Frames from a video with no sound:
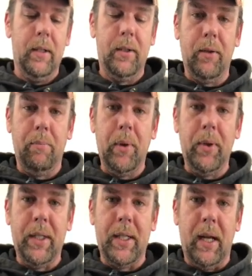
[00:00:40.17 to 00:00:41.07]
So the
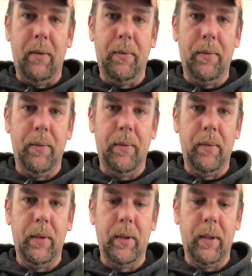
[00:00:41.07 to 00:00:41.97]
boot itself
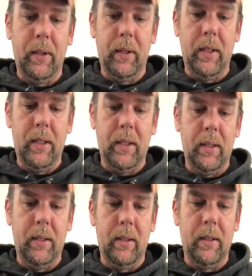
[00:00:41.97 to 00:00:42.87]

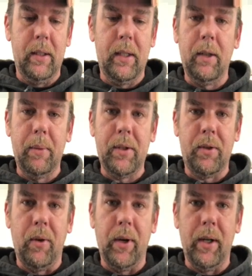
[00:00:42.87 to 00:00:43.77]
is a little bit
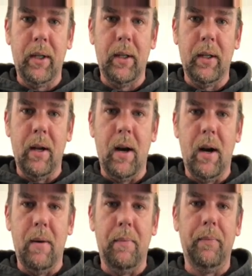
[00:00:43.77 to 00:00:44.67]
shorter,
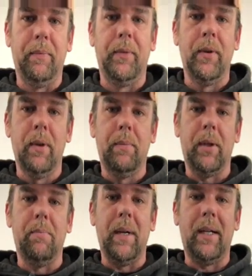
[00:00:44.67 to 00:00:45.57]
but
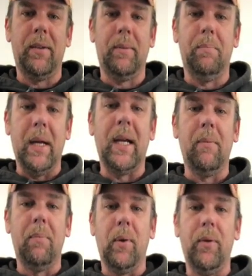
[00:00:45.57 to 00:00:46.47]
the big
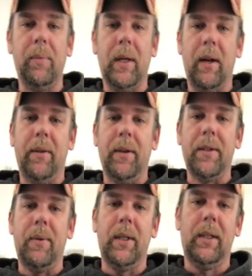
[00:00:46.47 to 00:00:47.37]
improvement on
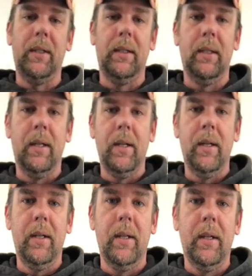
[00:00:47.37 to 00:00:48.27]
this one
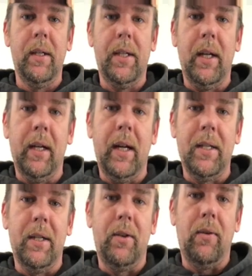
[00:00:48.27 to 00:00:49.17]
is that it
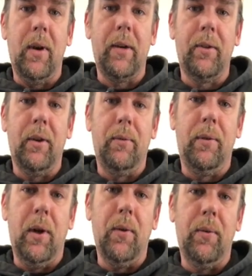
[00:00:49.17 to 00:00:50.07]
has a directional
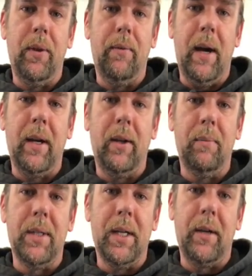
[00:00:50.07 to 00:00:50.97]
flow for the
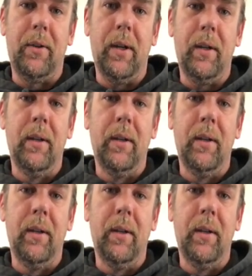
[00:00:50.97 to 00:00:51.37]
vacuum suction.